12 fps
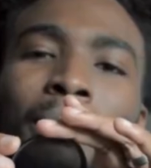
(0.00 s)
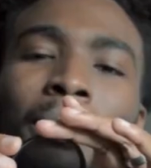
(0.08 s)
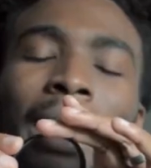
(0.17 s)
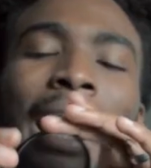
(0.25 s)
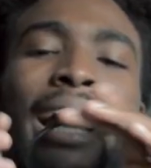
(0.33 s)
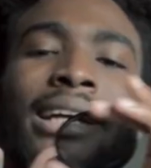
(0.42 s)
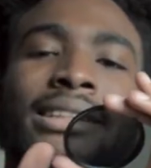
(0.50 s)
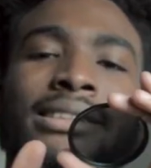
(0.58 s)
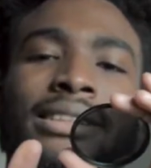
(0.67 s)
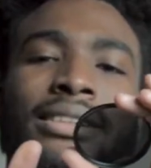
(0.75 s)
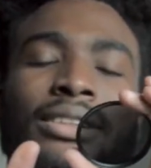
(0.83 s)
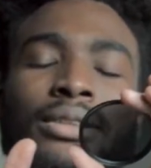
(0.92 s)
adds
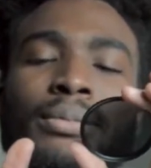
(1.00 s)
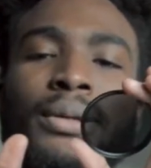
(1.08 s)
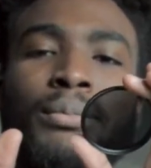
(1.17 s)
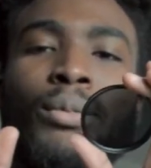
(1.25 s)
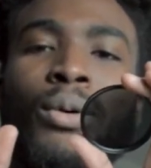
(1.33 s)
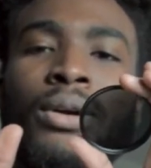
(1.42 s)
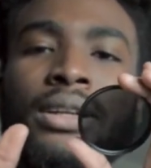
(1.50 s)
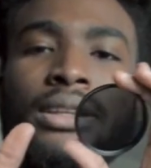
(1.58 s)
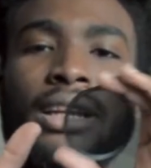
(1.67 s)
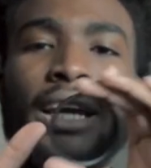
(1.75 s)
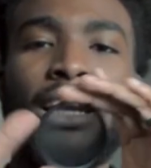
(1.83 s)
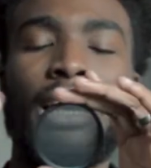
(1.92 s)
a little bit more
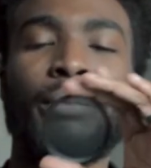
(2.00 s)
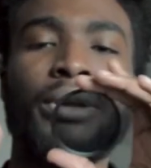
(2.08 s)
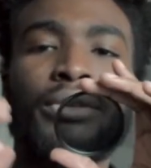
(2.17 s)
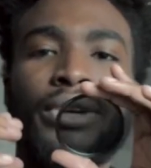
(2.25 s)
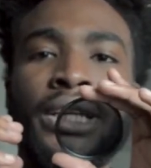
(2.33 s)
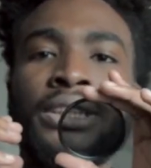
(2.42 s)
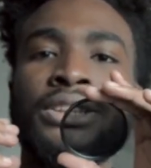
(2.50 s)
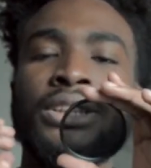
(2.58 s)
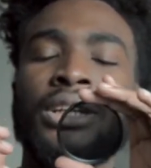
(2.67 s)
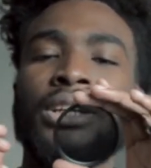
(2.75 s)
dynamic range